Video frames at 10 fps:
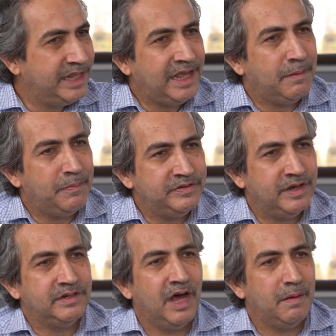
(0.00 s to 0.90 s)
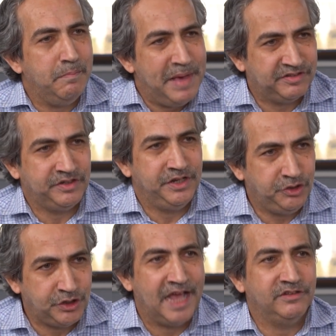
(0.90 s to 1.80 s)
They represent our best
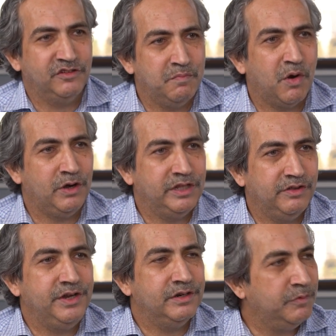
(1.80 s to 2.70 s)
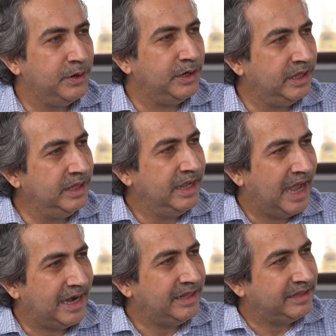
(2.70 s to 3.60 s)
chance of modeling the real world. Mm
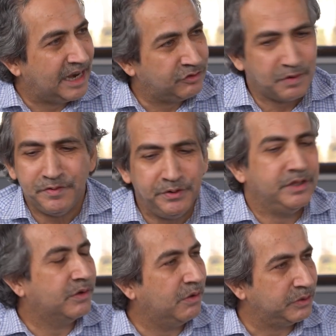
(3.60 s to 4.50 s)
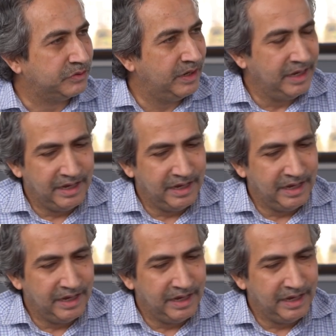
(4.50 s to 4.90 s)
-hmm. And I think that's why we're doing the course.